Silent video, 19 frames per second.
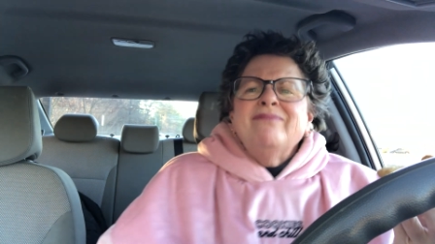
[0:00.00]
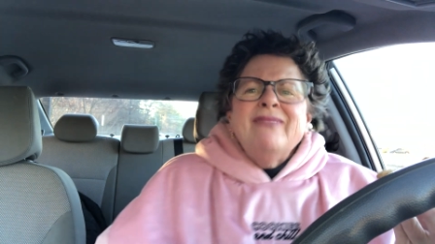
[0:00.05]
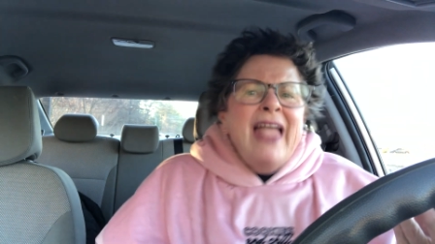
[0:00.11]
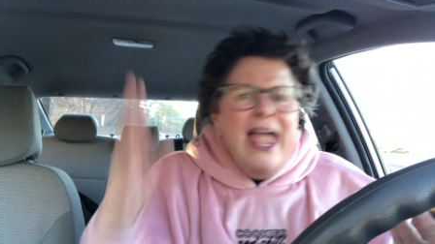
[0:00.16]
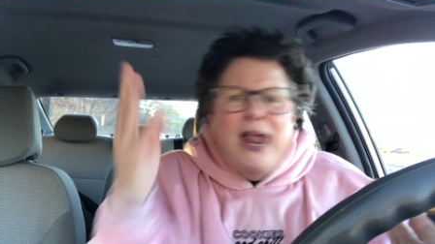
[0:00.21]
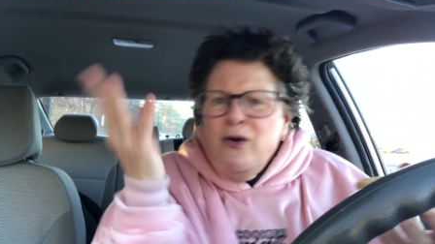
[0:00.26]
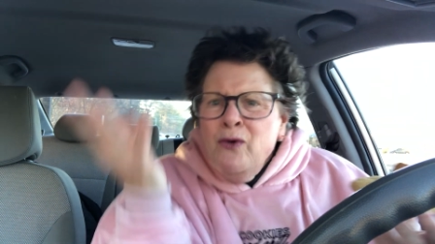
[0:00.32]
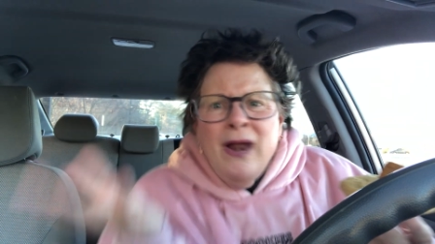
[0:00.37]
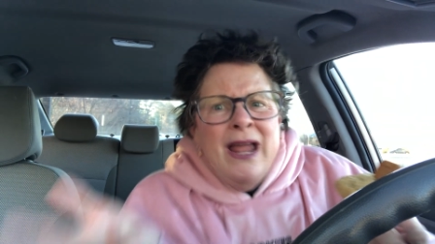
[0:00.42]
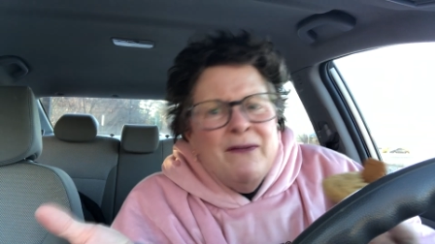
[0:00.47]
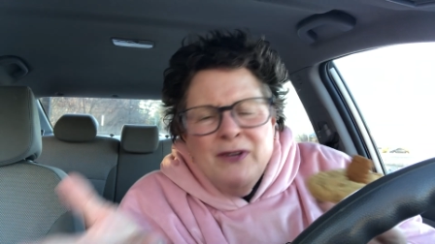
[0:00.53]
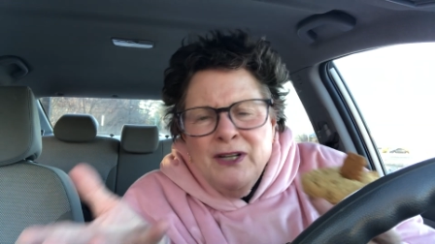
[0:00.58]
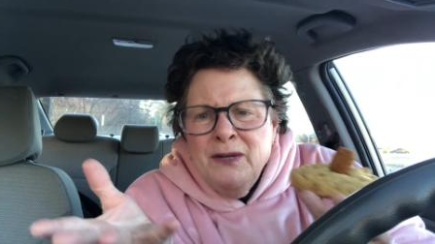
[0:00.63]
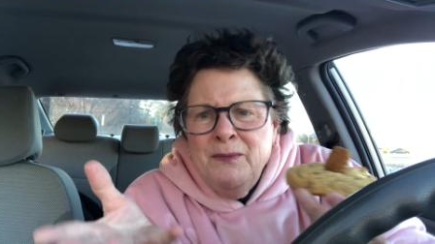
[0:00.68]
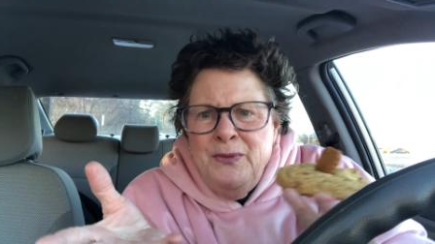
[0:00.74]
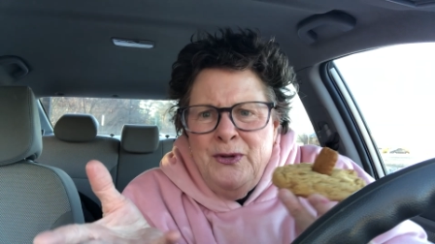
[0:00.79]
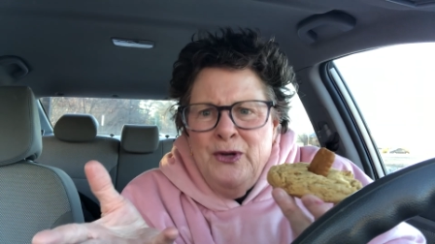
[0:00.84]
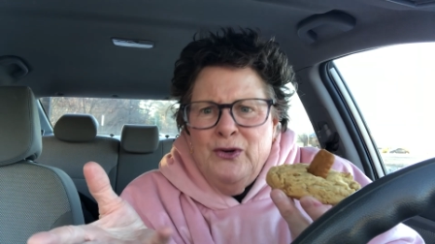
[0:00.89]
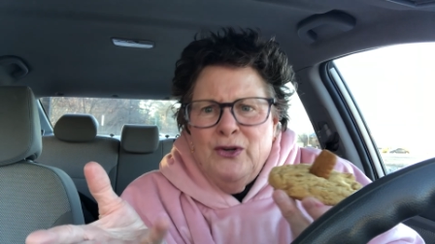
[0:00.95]
don't have a
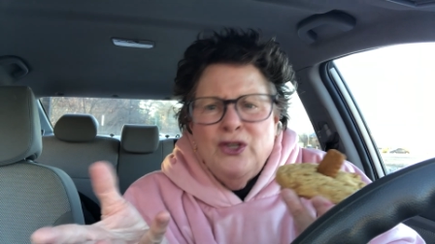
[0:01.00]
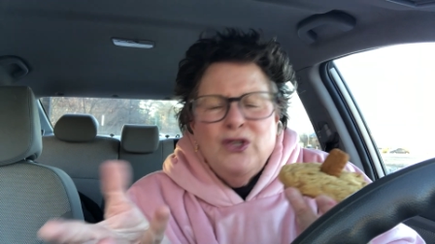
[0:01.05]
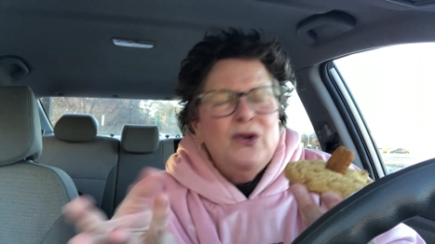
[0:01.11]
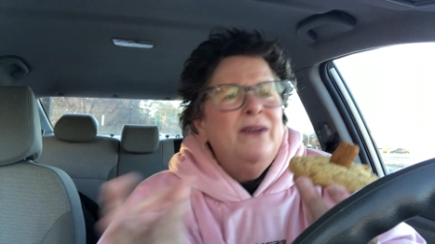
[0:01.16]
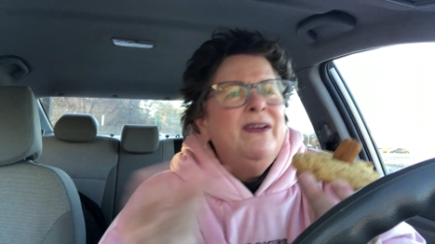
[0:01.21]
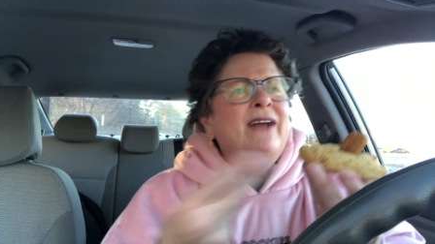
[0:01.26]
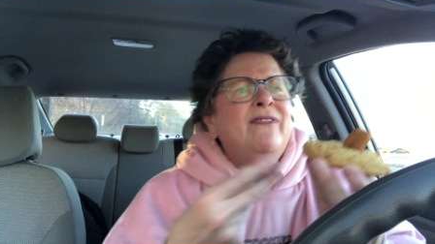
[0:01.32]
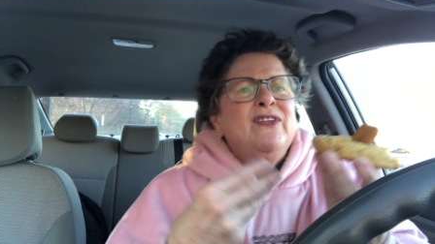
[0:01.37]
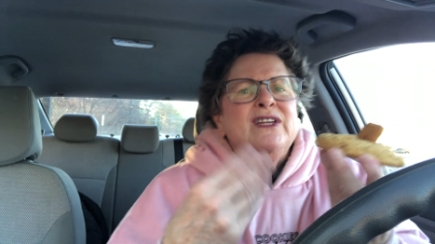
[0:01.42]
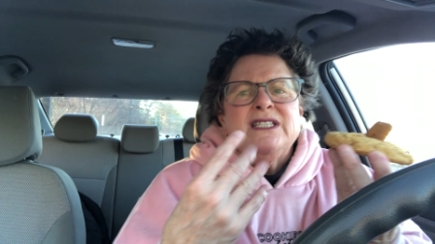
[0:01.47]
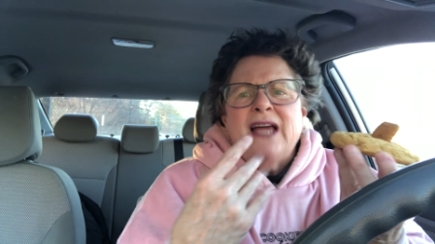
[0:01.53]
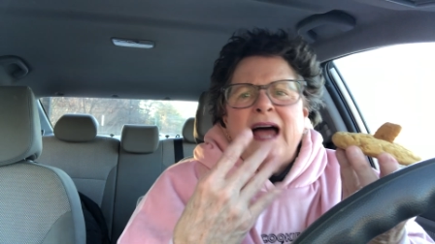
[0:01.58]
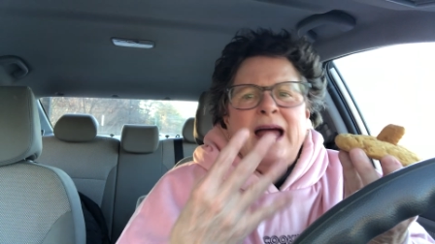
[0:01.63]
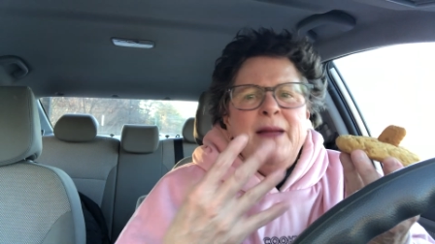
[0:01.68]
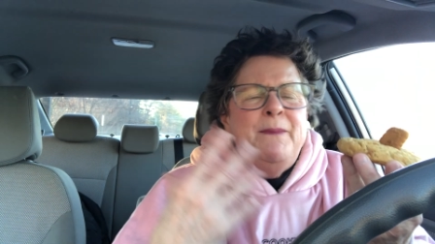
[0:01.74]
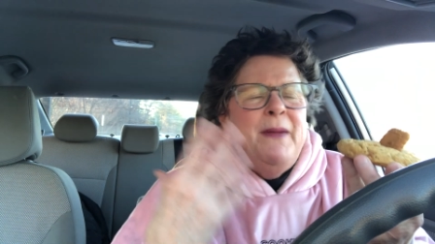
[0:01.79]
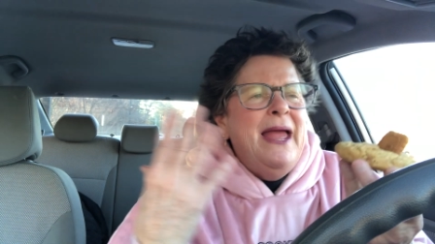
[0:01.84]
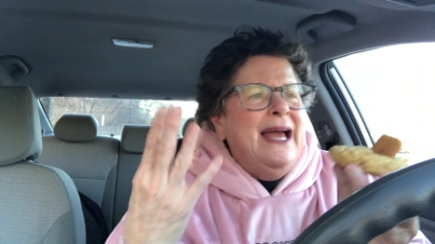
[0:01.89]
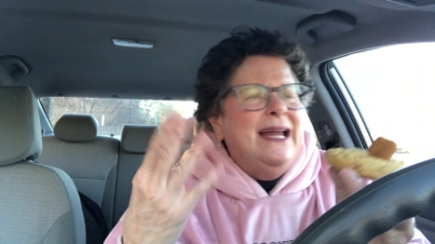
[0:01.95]
computer, so I've got this
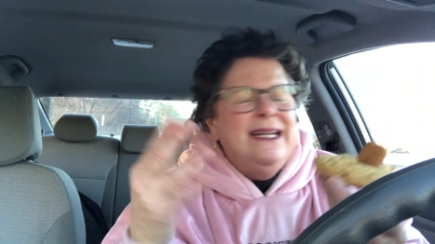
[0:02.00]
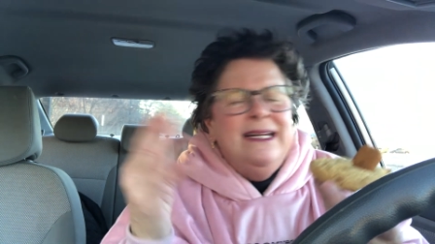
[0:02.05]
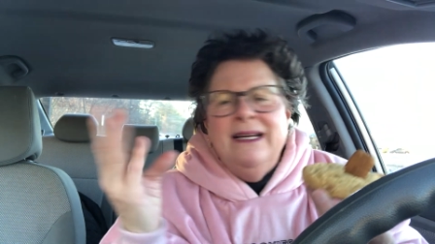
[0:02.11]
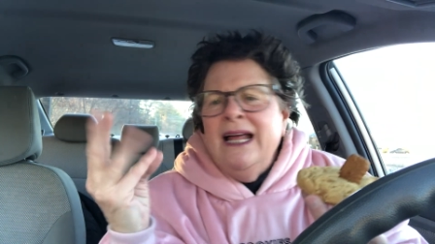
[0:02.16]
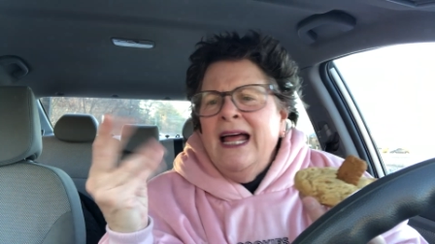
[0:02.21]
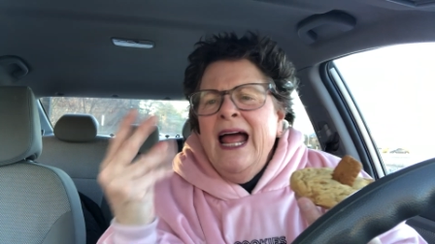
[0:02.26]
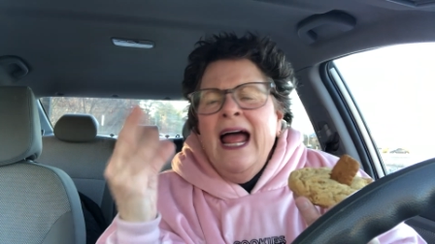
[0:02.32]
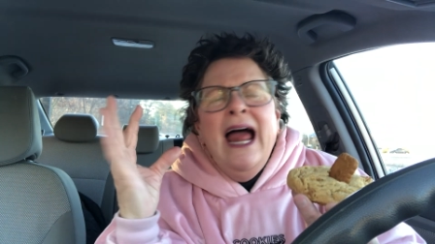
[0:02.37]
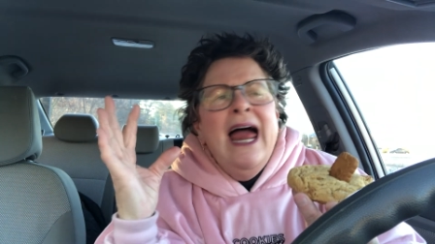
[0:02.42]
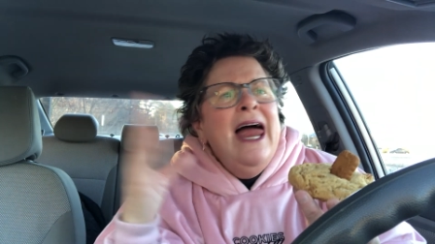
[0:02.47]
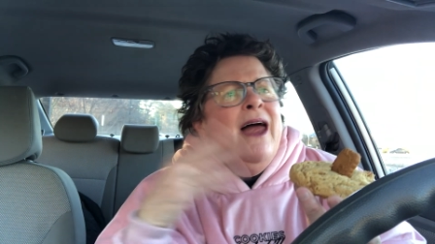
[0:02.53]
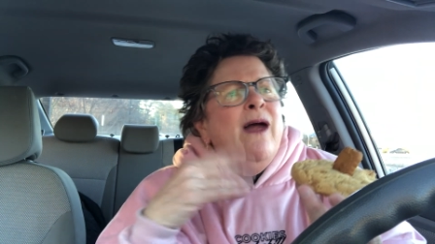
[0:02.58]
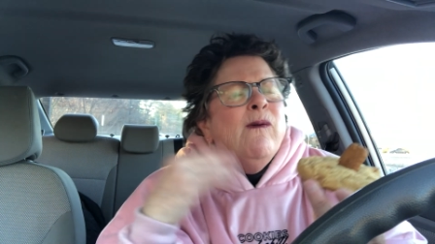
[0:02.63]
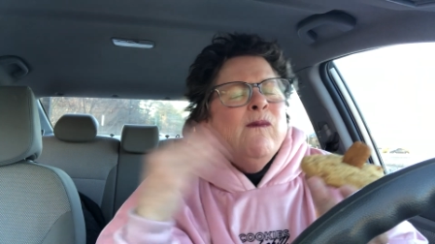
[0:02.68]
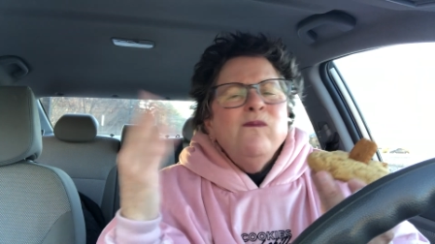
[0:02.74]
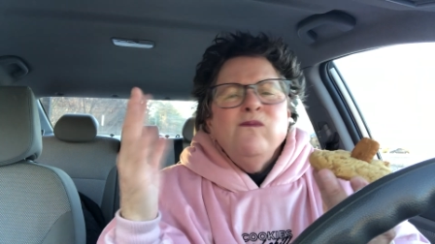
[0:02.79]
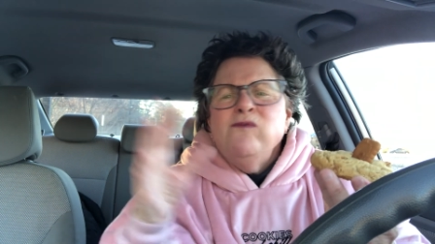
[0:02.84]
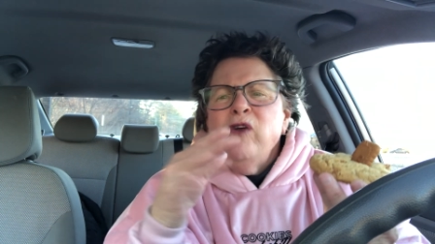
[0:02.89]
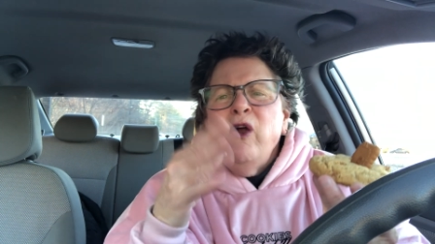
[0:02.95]
iPad, and
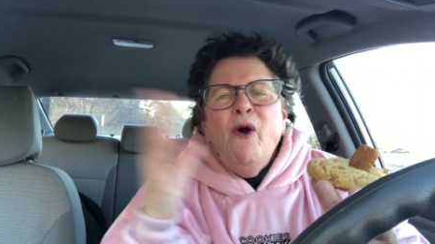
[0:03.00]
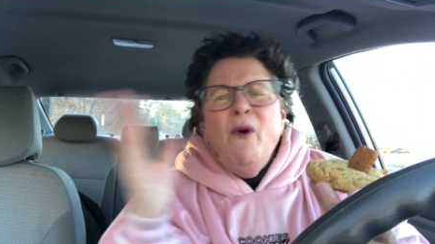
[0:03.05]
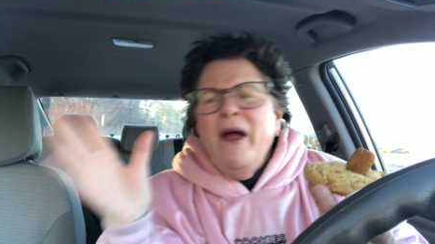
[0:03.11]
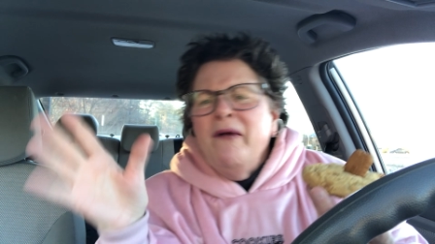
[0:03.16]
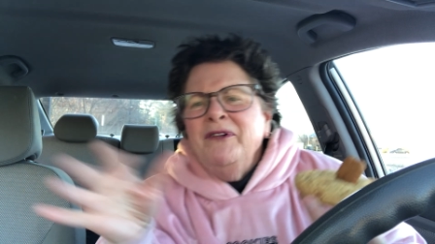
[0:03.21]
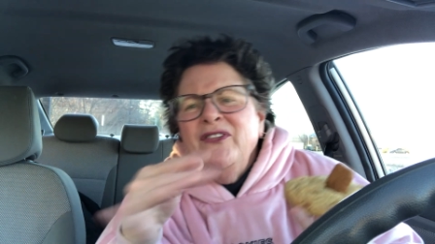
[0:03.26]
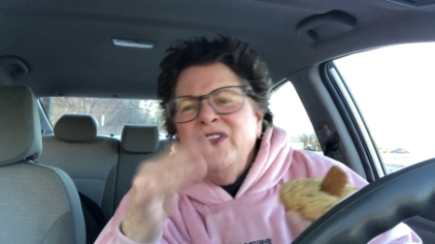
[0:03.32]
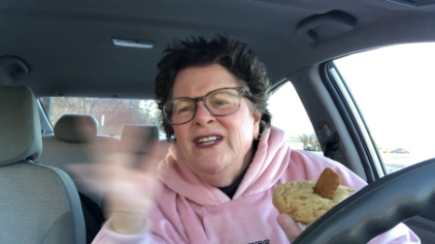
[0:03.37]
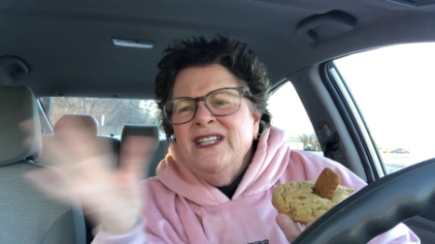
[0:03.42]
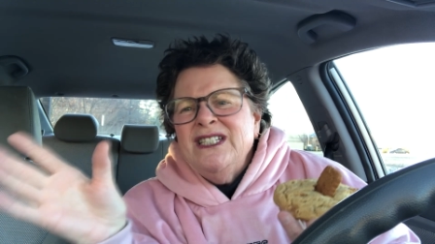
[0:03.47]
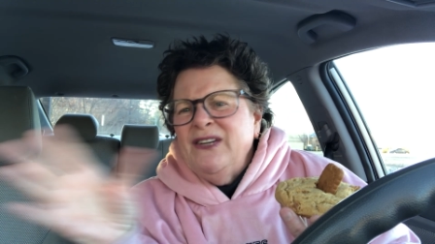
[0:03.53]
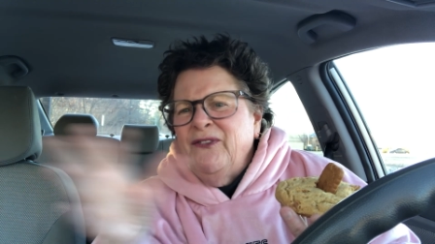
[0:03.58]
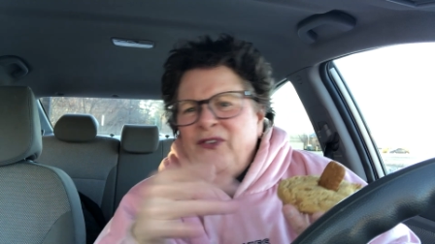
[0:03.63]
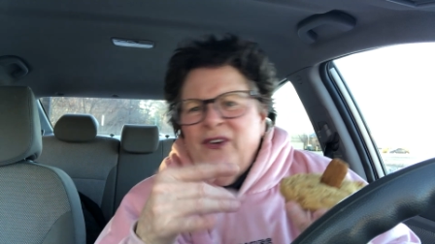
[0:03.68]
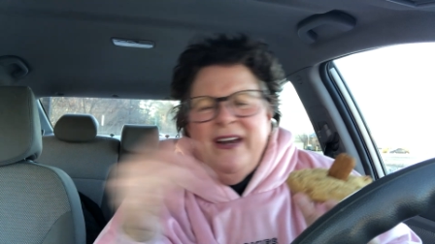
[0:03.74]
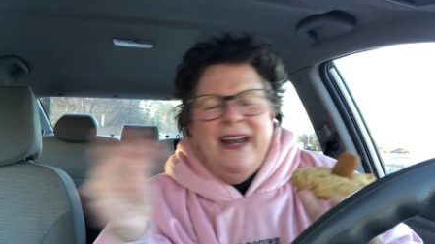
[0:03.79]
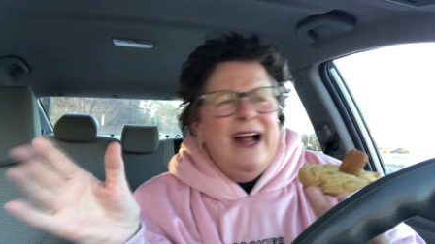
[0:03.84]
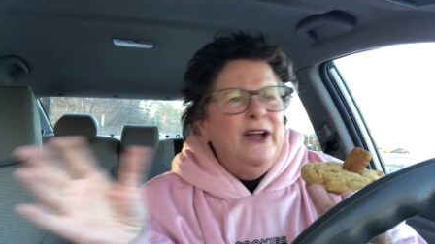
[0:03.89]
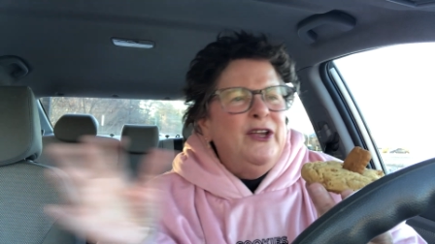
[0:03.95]
oh, everything's
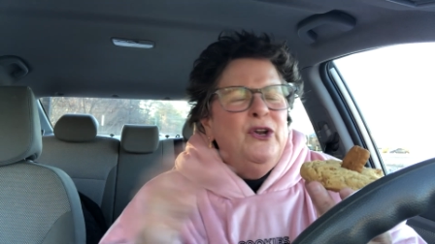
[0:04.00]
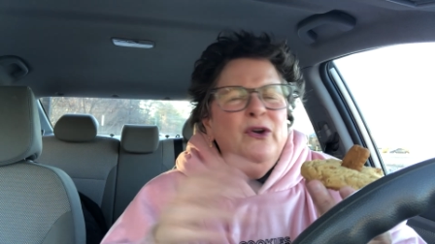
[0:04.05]
different now.